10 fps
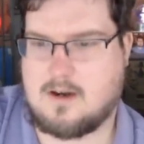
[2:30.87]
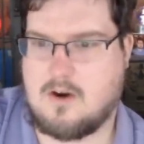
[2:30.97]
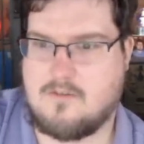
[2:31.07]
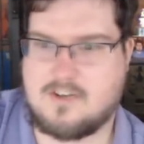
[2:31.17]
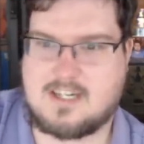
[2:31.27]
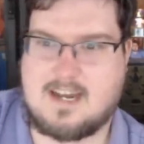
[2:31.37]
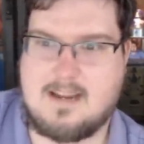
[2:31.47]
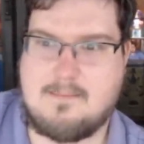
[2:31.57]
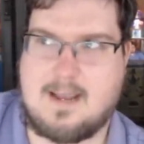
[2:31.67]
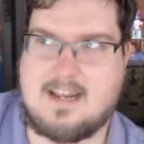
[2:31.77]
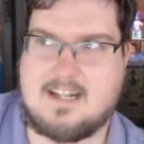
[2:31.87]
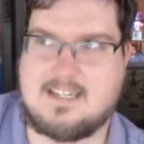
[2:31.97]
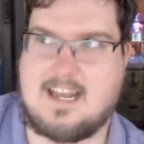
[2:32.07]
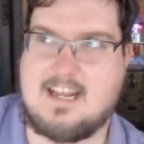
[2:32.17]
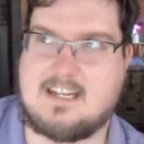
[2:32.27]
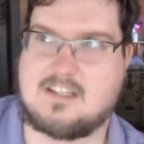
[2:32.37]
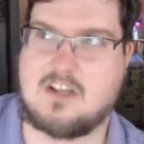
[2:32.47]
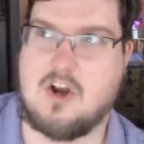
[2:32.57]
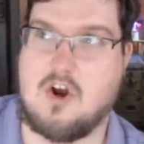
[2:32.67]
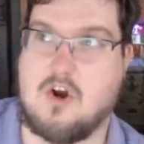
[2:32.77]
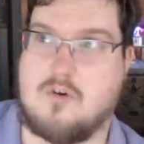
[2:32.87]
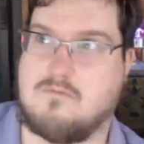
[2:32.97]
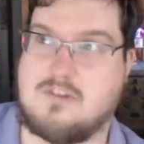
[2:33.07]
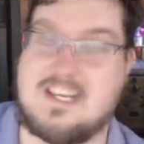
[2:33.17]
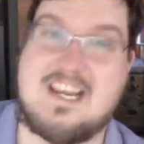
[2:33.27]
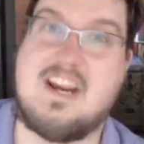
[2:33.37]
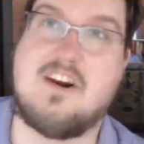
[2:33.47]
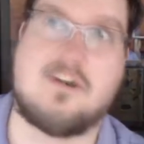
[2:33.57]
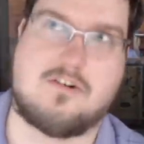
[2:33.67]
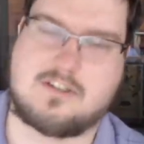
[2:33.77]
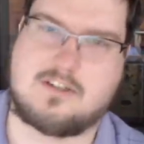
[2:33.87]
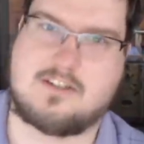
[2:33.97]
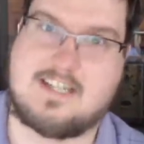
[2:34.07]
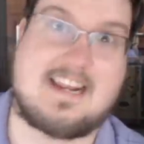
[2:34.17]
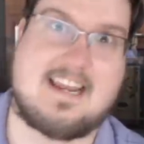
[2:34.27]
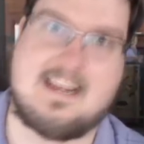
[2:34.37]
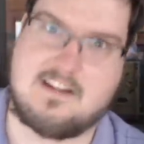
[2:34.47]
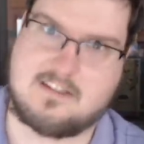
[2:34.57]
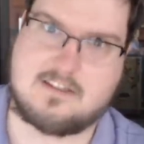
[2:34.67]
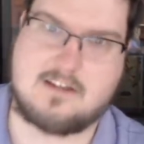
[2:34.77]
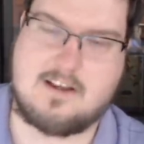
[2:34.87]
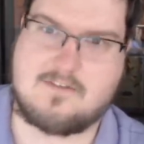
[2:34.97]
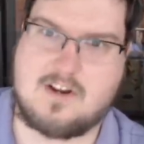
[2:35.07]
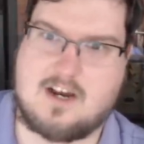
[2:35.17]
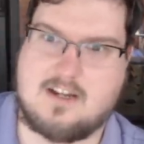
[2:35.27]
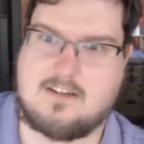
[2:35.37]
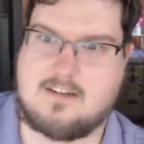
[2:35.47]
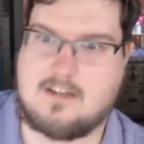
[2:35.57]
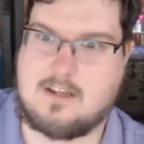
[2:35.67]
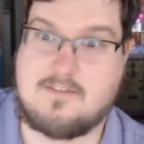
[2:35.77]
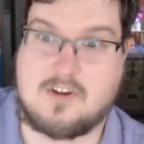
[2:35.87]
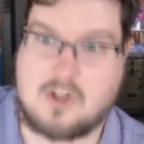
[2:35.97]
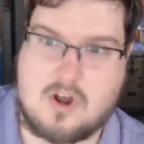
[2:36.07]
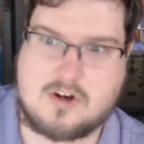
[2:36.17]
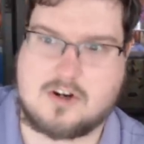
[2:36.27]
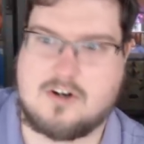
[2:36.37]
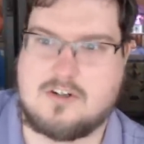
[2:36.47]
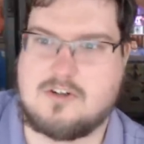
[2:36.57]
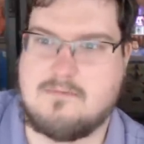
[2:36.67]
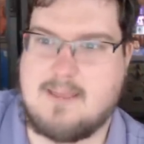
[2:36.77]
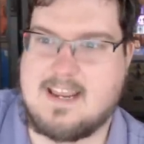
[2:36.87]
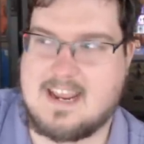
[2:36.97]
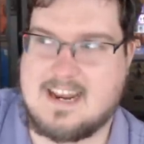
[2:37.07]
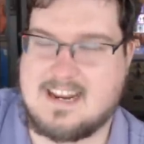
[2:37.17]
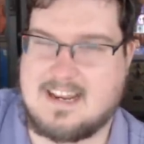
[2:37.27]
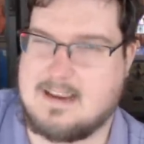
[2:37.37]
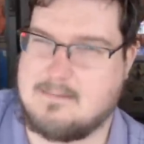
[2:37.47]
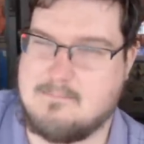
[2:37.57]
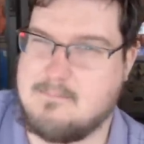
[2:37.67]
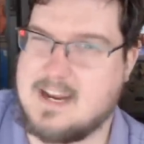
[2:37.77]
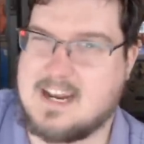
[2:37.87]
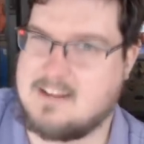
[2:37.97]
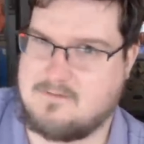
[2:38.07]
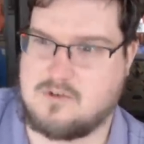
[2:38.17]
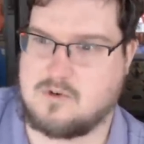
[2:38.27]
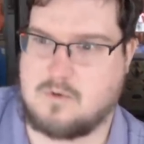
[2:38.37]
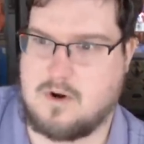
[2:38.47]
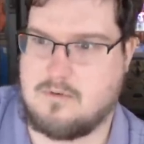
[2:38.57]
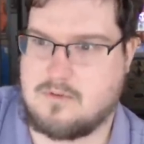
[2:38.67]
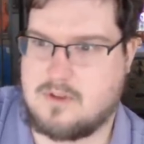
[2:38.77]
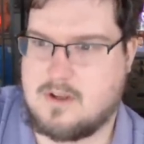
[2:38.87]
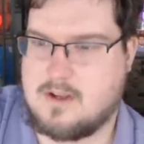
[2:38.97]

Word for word: over time, and it takes years, decades, if not even longer, to make any like meaningful growth.